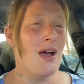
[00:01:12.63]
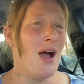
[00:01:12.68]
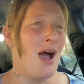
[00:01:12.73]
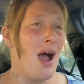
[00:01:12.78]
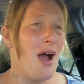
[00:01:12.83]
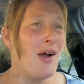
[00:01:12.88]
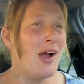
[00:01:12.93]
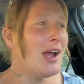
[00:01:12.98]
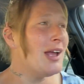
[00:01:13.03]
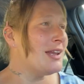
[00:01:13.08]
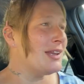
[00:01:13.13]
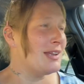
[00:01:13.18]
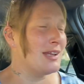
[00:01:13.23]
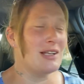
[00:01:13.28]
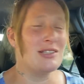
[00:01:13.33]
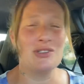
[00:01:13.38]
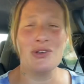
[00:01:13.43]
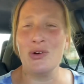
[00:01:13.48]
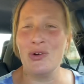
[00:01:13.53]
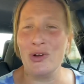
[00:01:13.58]
All right,
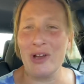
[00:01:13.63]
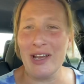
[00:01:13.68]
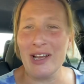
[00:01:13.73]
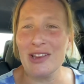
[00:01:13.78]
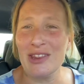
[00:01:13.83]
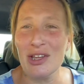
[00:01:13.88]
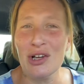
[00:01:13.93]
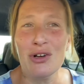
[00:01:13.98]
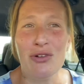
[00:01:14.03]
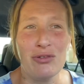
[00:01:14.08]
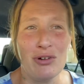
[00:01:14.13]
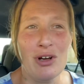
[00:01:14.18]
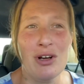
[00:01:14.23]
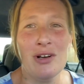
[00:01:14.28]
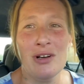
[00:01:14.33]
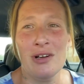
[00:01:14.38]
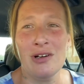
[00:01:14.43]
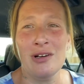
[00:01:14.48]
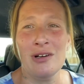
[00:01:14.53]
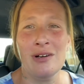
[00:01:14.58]
let's go get the
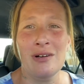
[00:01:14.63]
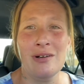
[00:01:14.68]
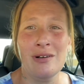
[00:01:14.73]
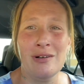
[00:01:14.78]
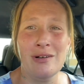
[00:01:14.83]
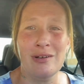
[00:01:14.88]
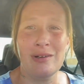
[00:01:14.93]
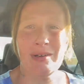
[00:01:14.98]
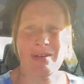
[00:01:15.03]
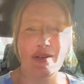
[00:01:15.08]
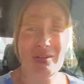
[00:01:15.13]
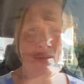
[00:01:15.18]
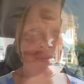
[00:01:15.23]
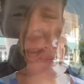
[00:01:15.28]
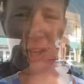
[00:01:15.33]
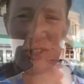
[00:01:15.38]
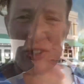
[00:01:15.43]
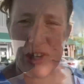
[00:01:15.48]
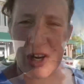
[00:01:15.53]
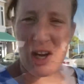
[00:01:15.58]
grub. I'm
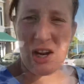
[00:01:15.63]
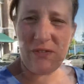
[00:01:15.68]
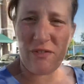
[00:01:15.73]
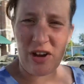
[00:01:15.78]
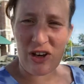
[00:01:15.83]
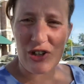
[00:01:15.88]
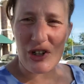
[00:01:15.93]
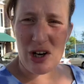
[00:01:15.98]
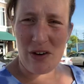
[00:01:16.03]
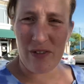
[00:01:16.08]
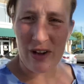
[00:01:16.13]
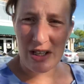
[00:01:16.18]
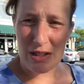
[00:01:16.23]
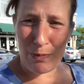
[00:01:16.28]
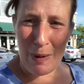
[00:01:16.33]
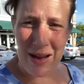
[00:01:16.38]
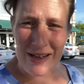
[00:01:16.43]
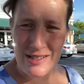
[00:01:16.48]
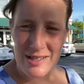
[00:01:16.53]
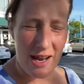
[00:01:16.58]
not sure if I should have
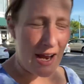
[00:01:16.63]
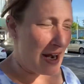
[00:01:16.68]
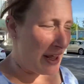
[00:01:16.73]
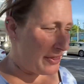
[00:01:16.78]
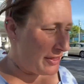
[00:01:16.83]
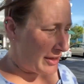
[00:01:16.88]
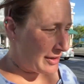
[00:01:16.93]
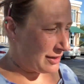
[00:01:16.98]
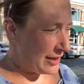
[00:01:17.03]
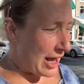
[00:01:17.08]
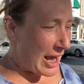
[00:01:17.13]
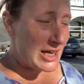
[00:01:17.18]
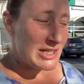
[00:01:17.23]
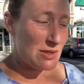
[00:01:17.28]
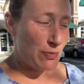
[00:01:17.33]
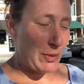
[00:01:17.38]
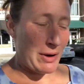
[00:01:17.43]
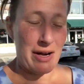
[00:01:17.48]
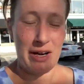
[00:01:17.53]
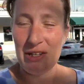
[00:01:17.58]
expected anything
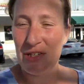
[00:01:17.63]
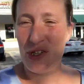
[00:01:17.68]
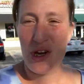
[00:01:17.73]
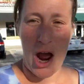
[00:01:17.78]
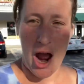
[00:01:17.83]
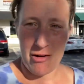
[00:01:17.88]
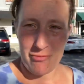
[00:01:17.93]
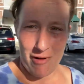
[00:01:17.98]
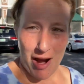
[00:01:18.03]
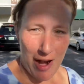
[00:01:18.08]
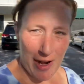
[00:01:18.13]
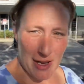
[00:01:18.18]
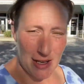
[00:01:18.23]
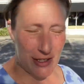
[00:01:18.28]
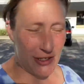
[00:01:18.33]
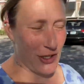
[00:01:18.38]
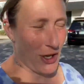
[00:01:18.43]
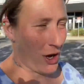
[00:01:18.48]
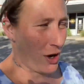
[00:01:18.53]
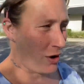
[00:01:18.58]
less, but it's not ready.
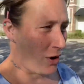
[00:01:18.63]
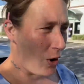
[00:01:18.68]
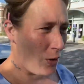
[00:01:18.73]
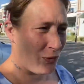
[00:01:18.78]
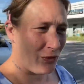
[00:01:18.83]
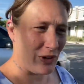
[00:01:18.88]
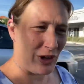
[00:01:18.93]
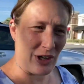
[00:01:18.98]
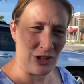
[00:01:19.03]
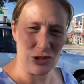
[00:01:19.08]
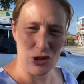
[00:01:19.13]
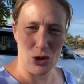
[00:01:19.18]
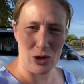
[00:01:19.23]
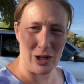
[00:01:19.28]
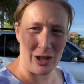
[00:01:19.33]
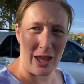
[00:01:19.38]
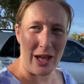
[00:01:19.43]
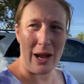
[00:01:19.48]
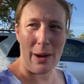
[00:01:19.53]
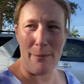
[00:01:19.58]
So hopefully it's
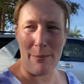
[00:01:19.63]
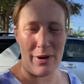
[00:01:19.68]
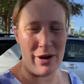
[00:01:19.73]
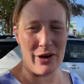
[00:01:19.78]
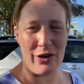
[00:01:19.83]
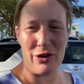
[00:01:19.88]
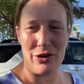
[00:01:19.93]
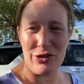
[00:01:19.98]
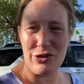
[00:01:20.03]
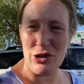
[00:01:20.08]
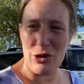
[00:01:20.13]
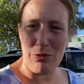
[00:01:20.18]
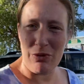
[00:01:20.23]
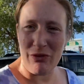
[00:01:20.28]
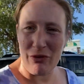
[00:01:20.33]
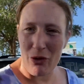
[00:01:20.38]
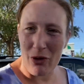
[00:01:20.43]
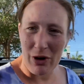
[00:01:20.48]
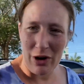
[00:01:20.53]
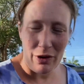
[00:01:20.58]
only like a minute or two
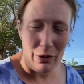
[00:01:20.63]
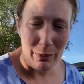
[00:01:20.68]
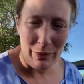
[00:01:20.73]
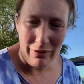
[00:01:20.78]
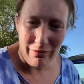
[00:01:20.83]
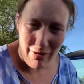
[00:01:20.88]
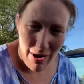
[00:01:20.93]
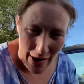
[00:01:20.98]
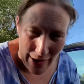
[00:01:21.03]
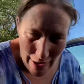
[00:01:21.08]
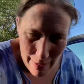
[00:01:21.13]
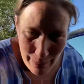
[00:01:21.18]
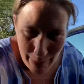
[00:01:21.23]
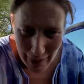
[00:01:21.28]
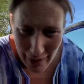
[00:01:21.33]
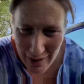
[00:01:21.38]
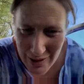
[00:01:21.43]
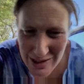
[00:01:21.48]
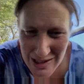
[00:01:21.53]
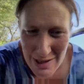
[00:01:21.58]
before it will be ready,
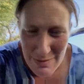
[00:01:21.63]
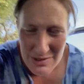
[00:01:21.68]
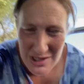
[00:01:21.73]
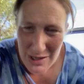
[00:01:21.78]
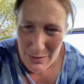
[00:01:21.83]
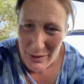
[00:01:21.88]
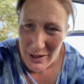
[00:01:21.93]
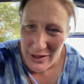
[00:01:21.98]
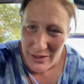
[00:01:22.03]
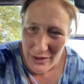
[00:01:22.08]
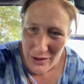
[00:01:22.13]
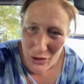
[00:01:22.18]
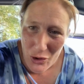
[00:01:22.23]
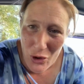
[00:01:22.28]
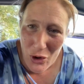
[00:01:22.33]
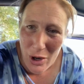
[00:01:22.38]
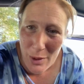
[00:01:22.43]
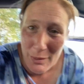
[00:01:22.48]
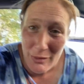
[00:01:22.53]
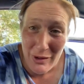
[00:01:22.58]
but it seems to be the
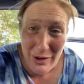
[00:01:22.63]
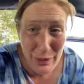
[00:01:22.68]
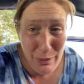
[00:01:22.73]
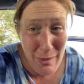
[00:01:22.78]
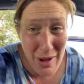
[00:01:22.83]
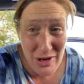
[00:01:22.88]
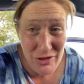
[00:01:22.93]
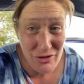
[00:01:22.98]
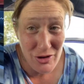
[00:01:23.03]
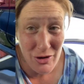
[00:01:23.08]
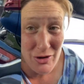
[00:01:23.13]
norm with Metro